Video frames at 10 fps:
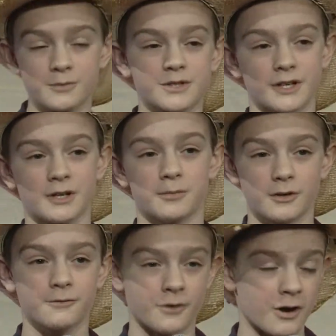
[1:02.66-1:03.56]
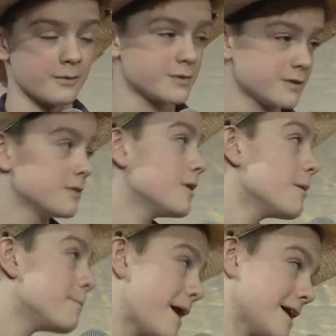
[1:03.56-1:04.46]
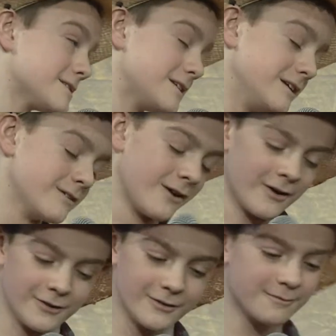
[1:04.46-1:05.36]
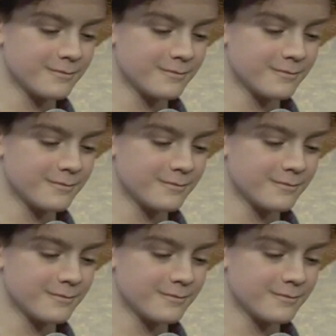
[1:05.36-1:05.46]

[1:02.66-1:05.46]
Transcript: Sunnybrook Farms past Eaton Holler.